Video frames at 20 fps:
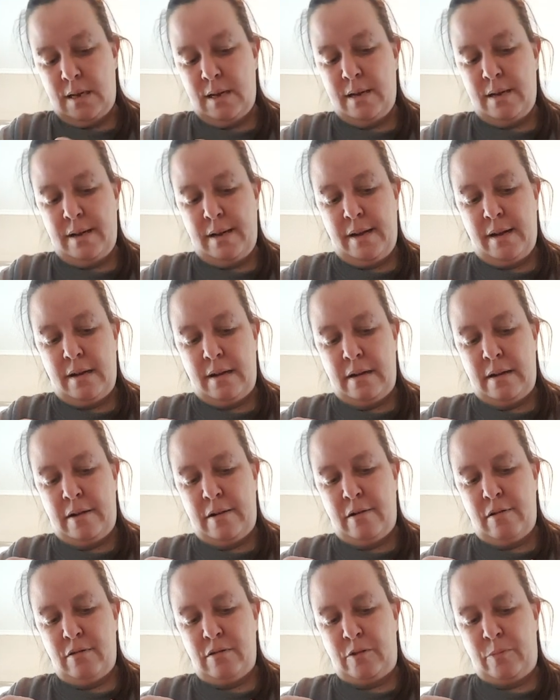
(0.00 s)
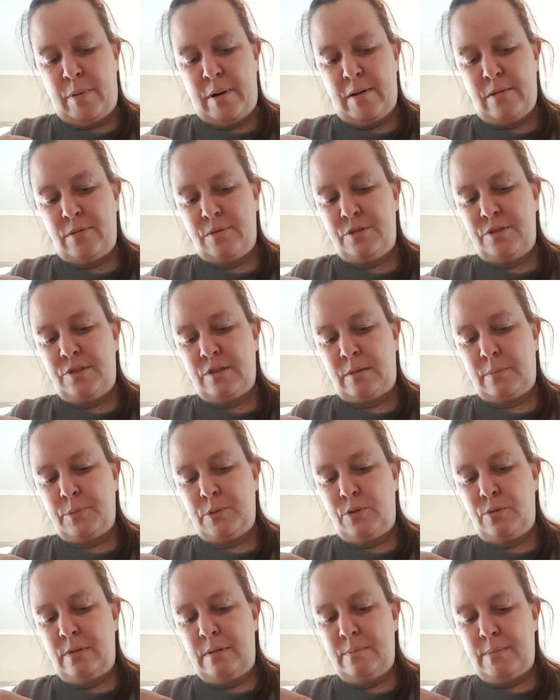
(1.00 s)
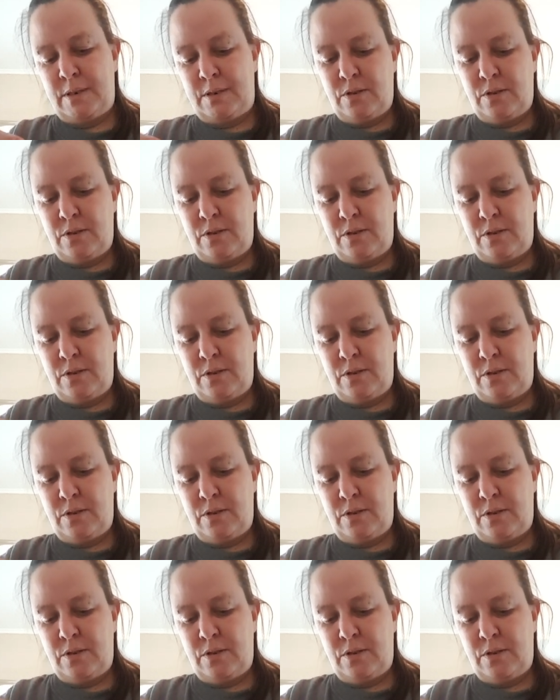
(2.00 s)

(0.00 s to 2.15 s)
I got garlic powder stuck between my